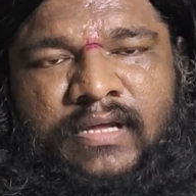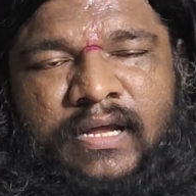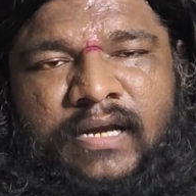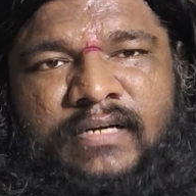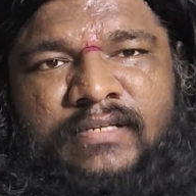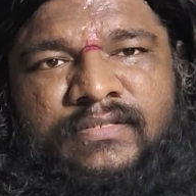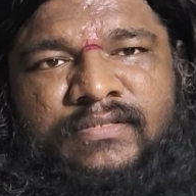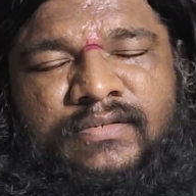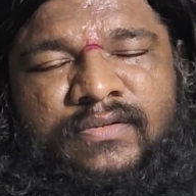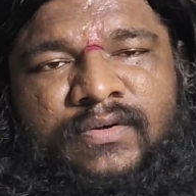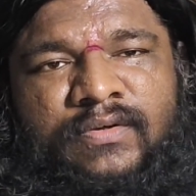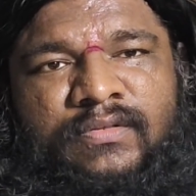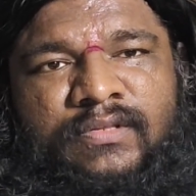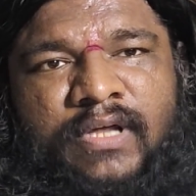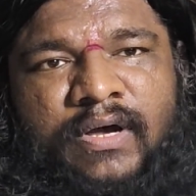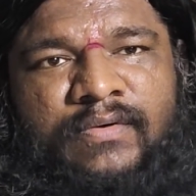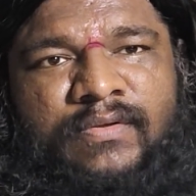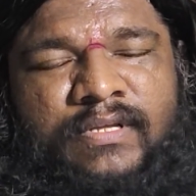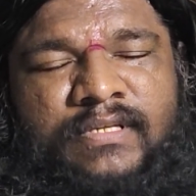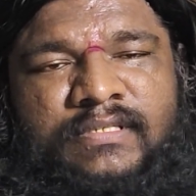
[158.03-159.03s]
and so
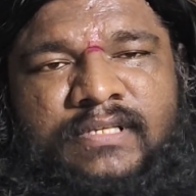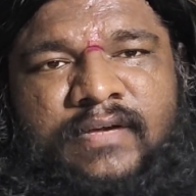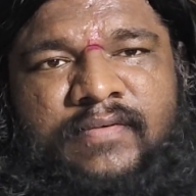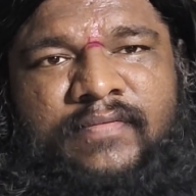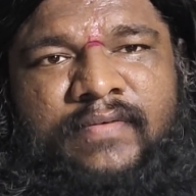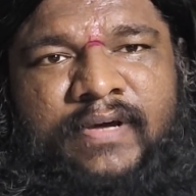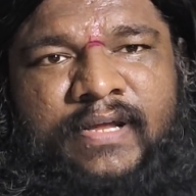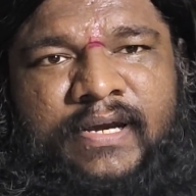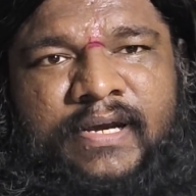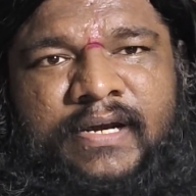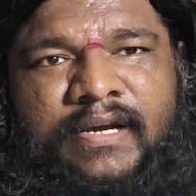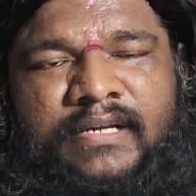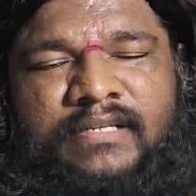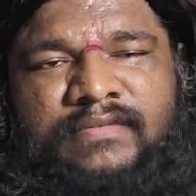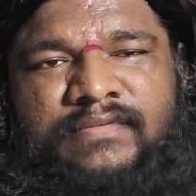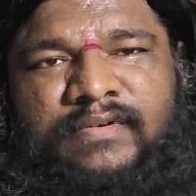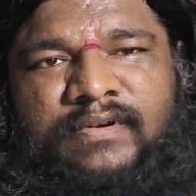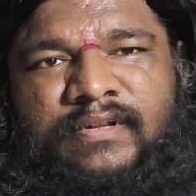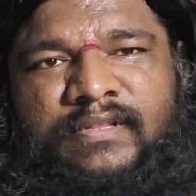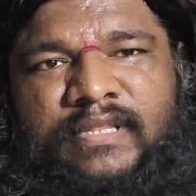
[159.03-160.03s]
thousands of craters
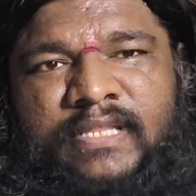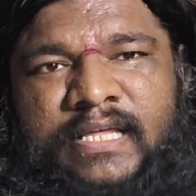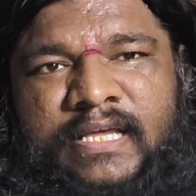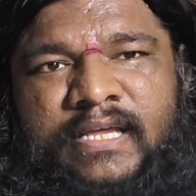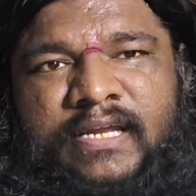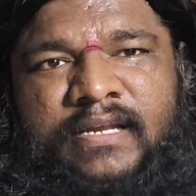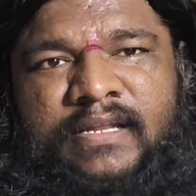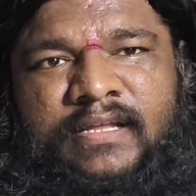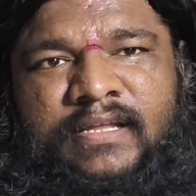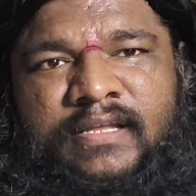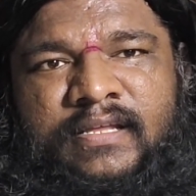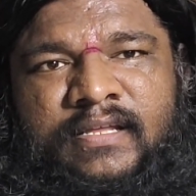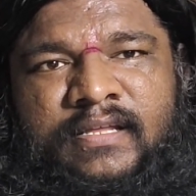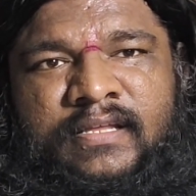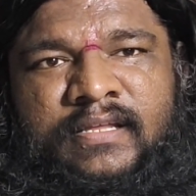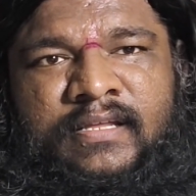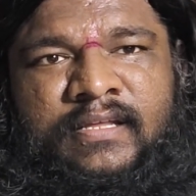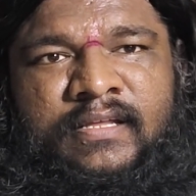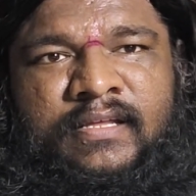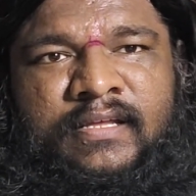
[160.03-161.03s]
were there
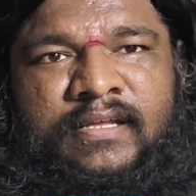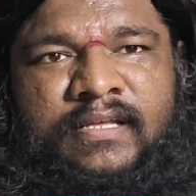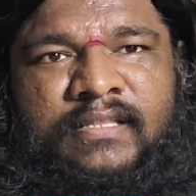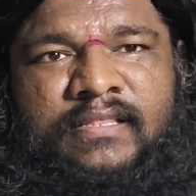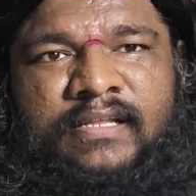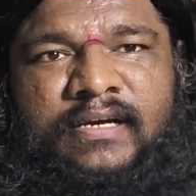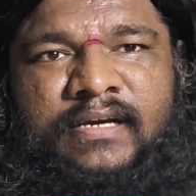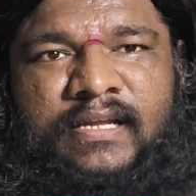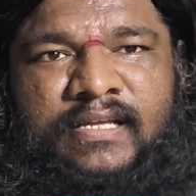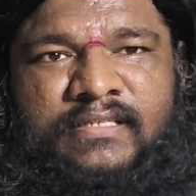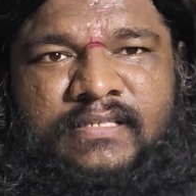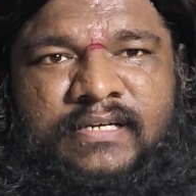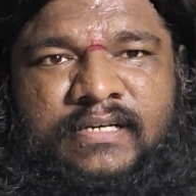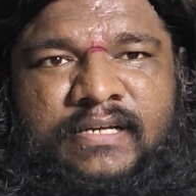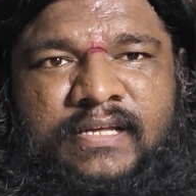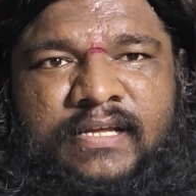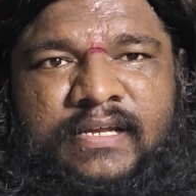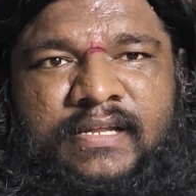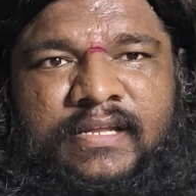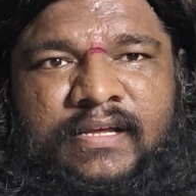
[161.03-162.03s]
in the desert
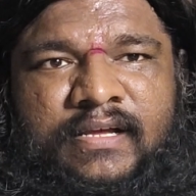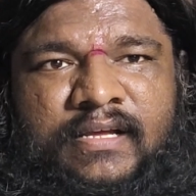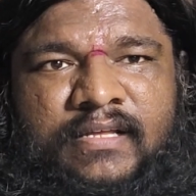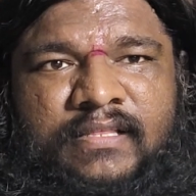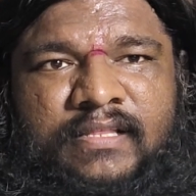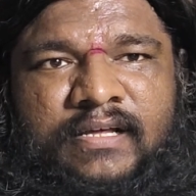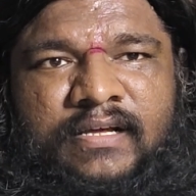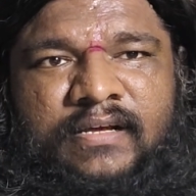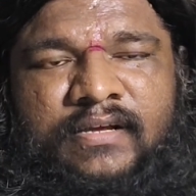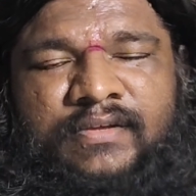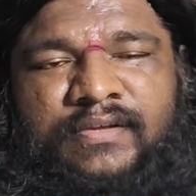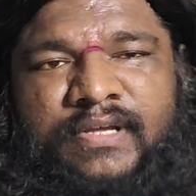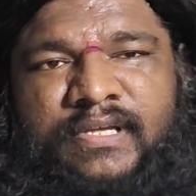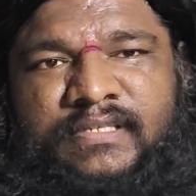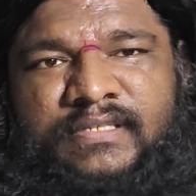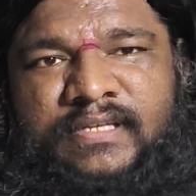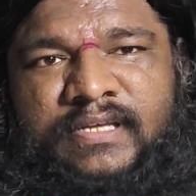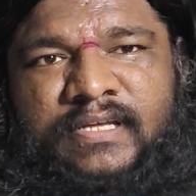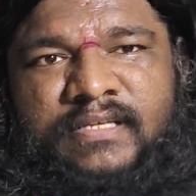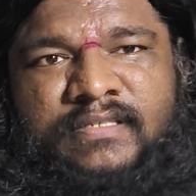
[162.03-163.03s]
area in the
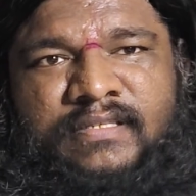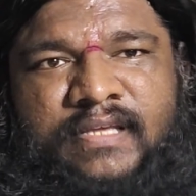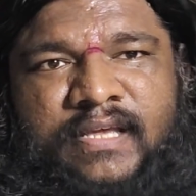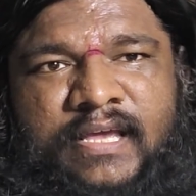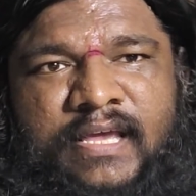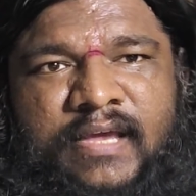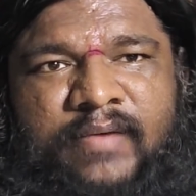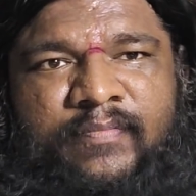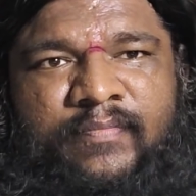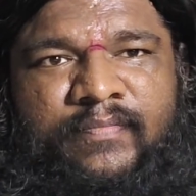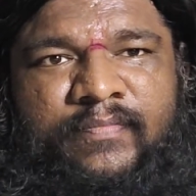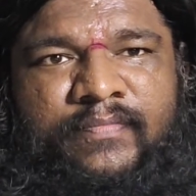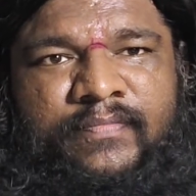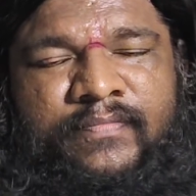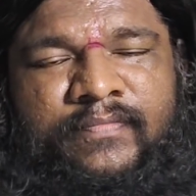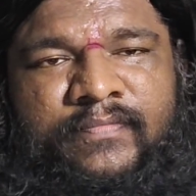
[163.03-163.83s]
USA. Same